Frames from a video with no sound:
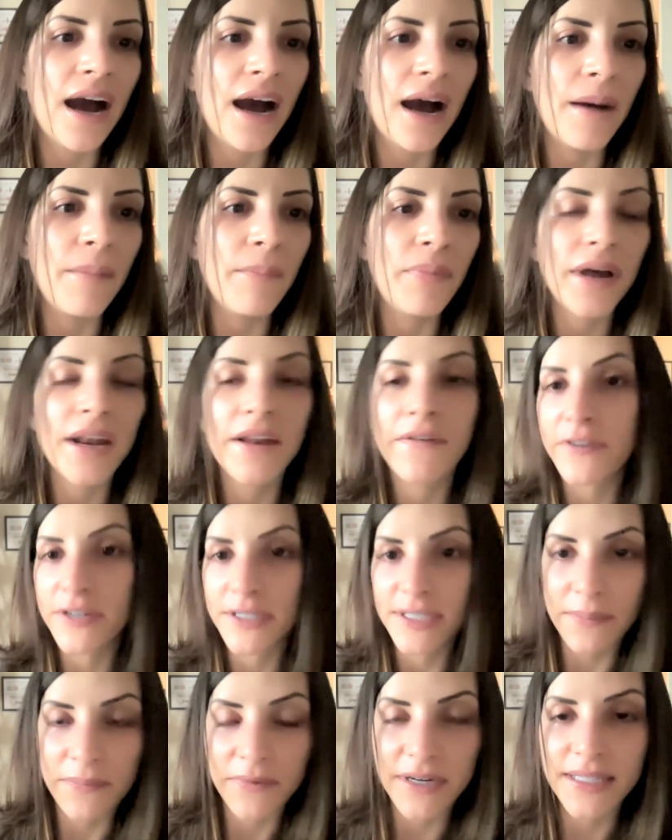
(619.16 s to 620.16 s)
Um, but if
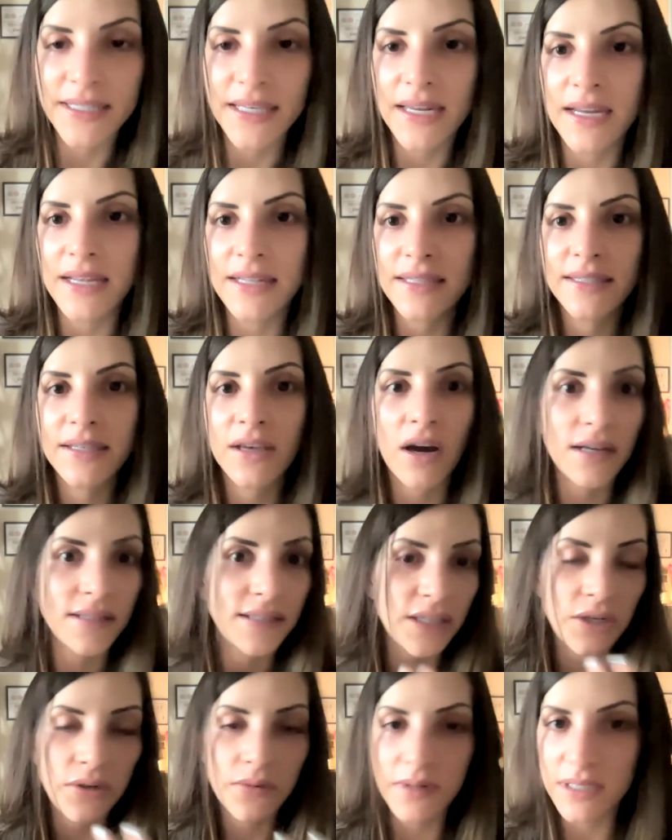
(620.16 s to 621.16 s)
for some reason it's
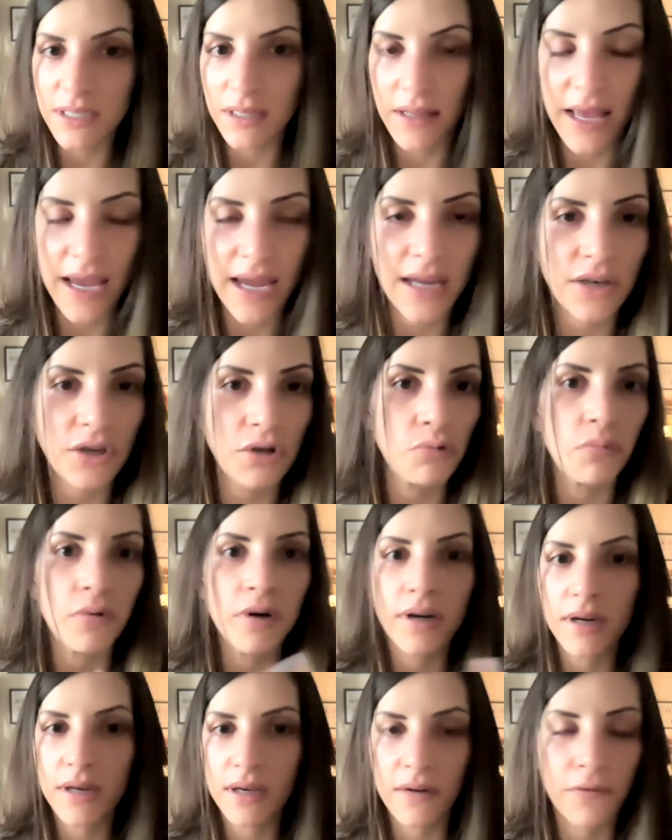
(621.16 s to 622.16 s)
causing you a delay in your
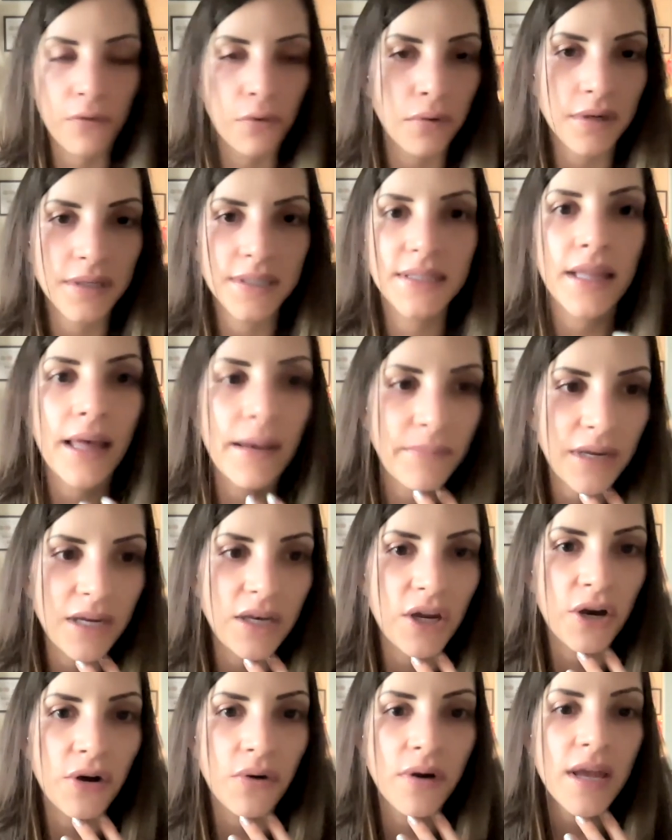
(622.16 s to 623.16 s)
work, of course, let
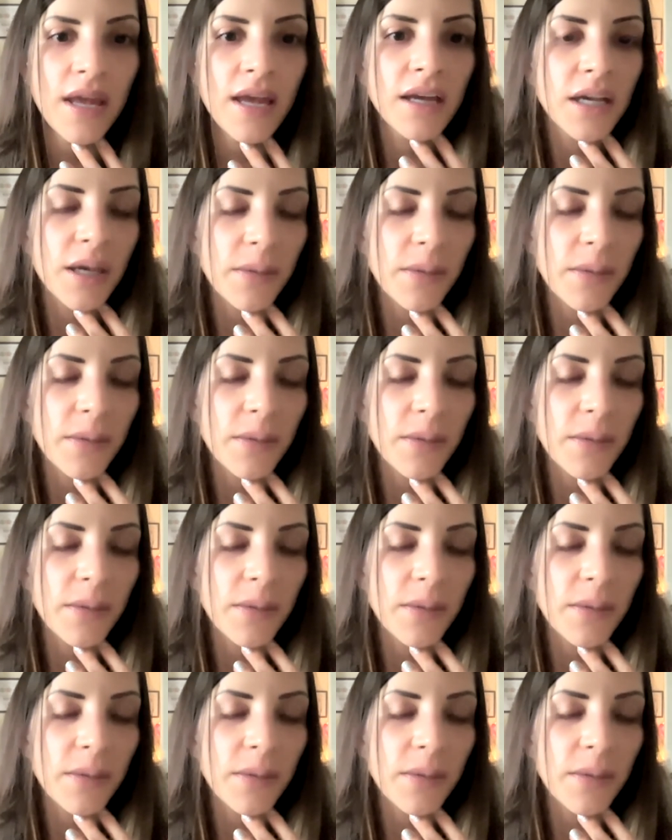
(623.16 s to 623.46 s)
me know.